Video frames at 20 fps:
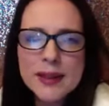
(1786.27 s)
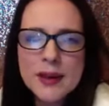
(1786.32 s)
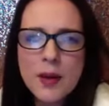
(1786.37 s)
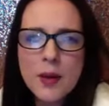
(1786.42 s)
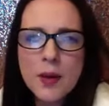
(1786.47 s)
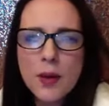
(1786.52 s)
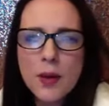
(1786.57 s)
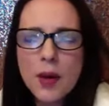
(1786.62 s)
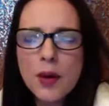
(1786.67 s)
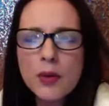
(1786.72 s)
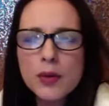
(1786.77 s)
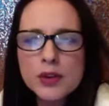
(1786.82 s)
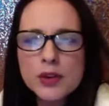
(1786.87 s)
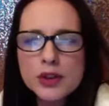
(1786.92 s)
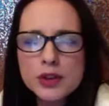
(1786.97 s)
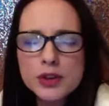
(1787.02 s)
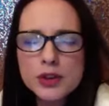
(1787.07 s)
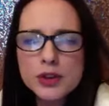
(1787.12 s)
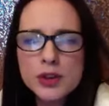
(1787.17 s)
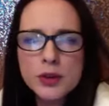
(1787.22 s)
What would
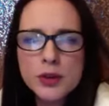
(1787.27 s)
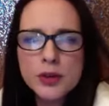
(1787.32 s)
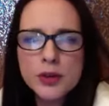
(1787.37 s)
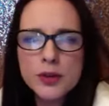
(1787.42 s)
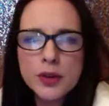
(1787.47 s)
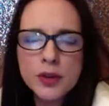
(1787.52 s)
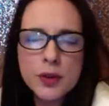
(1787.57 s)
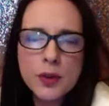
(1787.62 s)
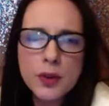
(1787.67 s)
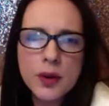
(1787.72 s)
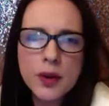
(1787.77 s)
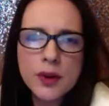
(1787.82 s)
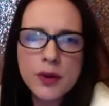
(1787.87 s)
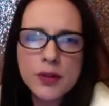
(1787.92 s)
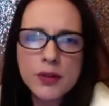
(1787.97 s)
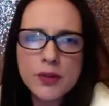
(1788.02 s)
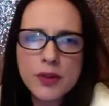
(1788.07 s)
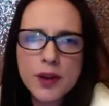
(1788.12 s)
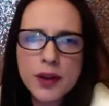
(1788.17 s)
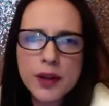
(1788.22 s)
you do if you weren't
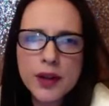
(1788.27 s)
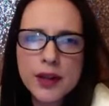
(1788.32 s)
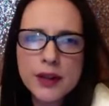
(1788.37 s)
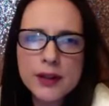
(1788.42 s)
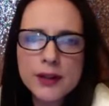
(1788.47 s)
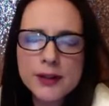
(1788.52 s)
afraid?